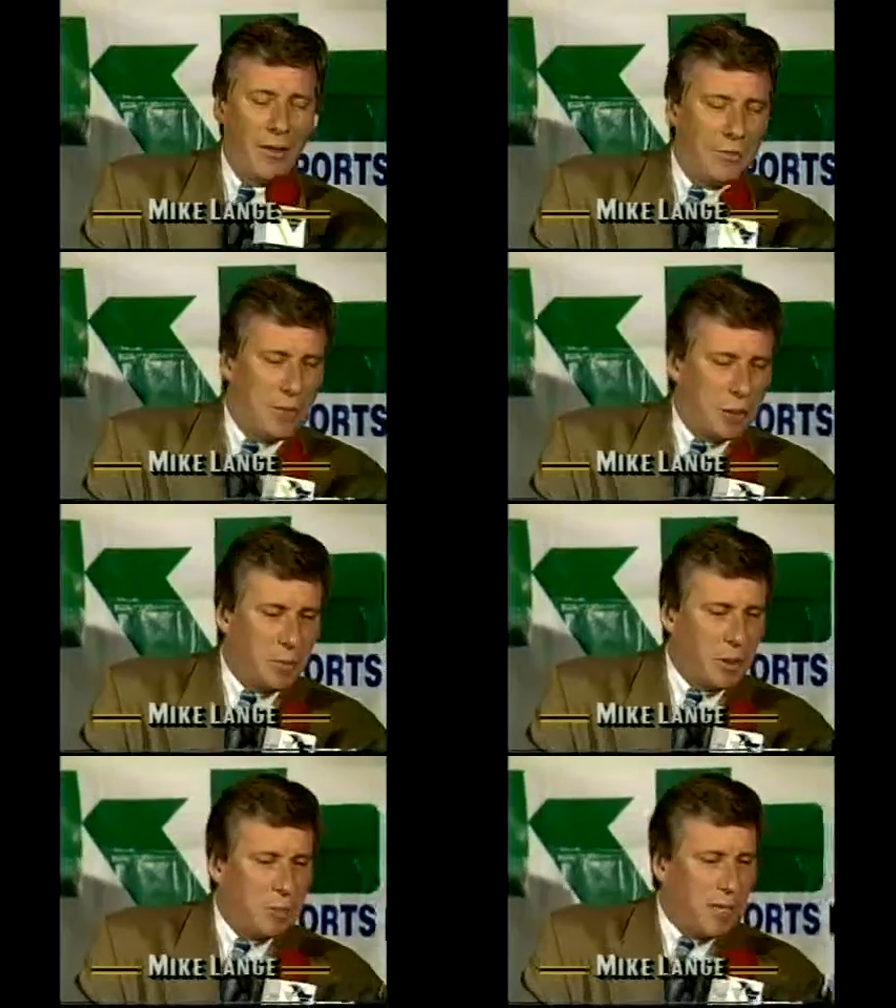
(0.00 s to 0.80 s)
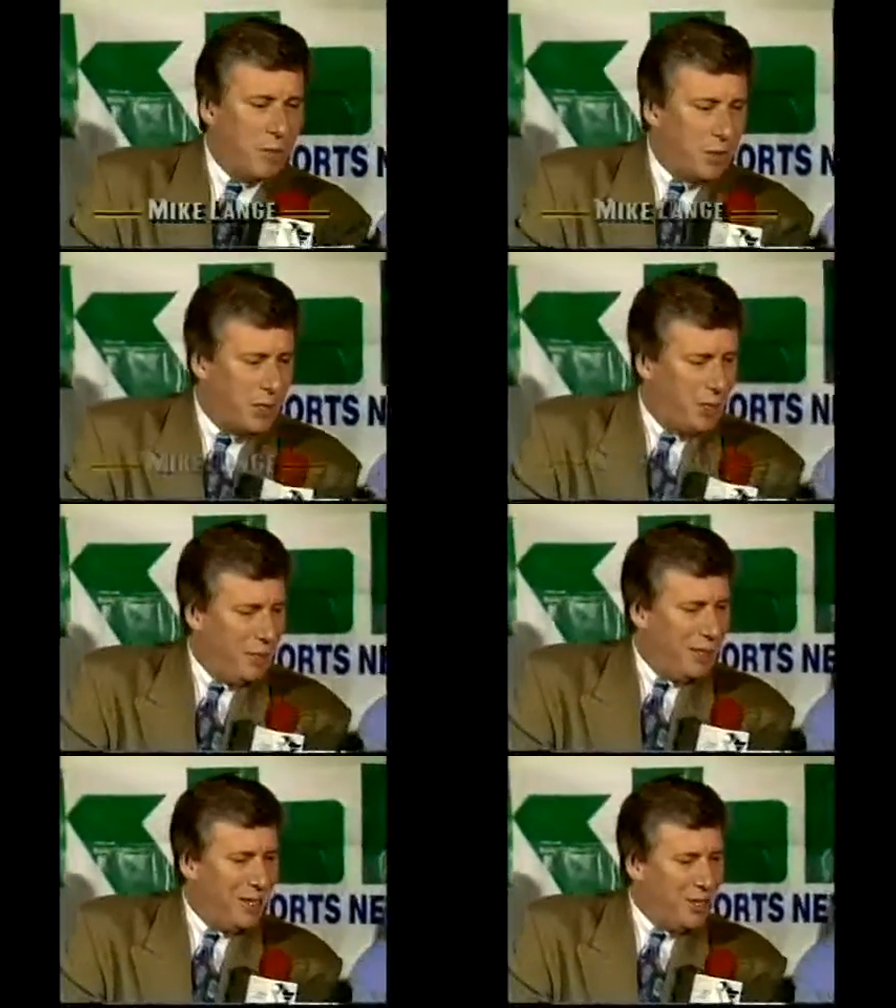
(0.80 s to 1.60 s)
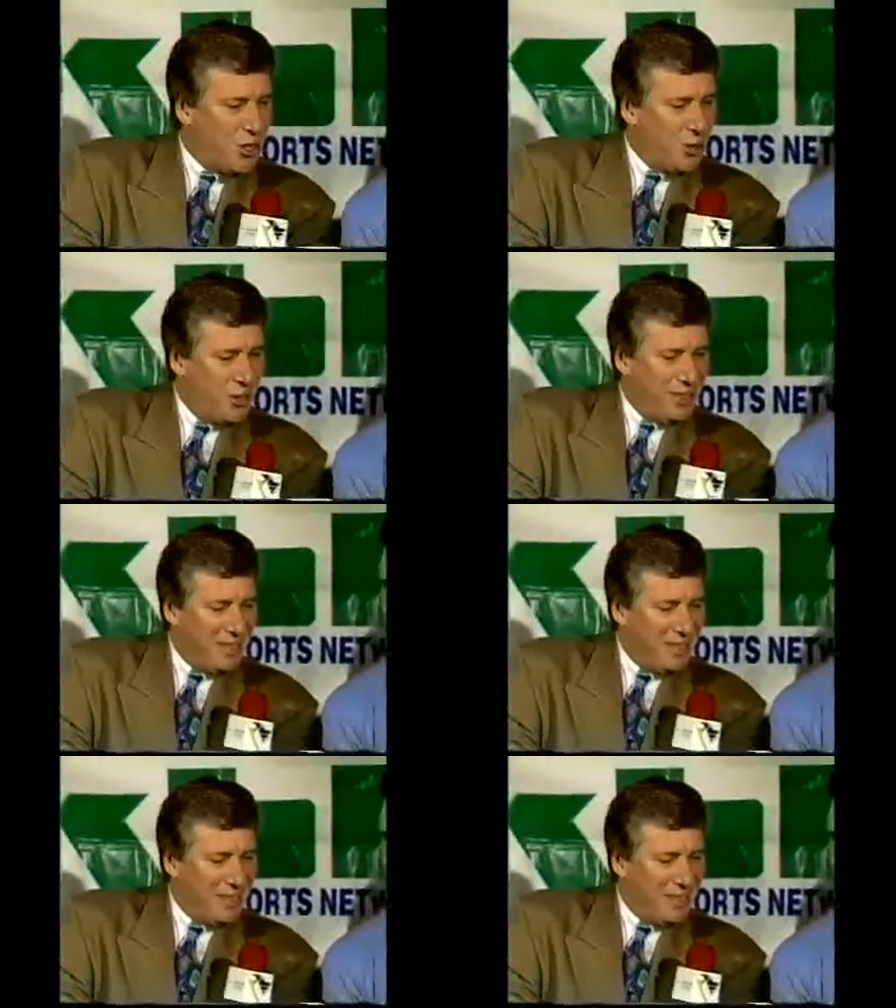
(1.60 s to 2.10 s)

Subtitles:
The Pittsburgh Penguins. And Joey,